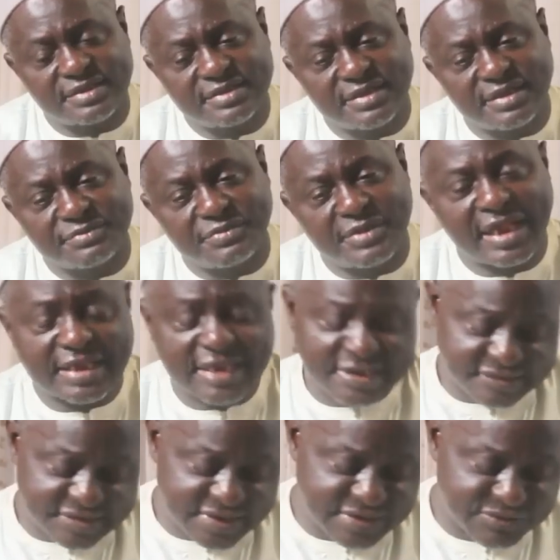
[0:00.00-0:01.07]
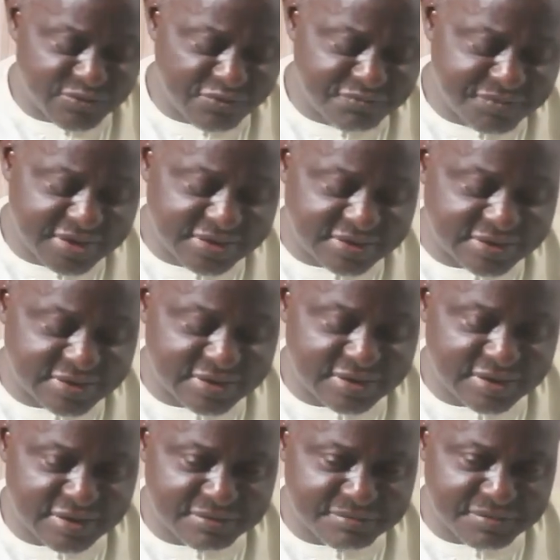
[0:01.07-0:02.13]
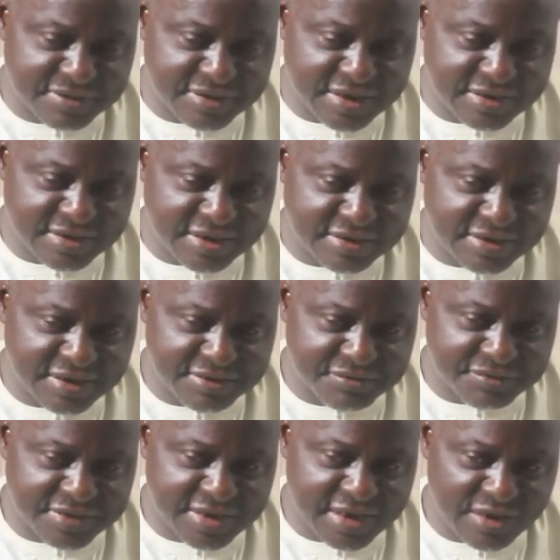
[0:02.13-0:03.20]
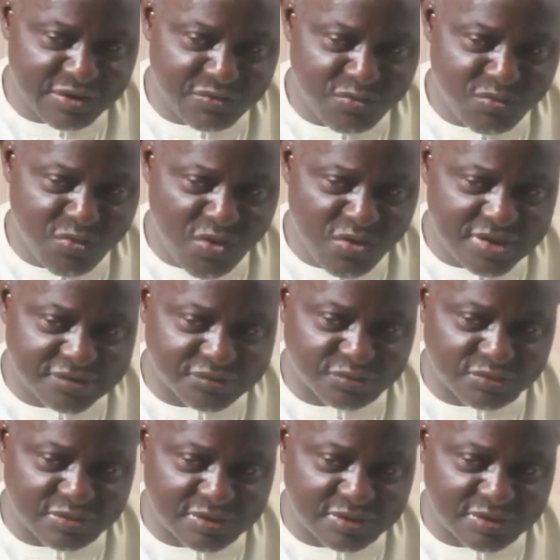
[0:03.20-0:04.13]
think, like I said, government, their work is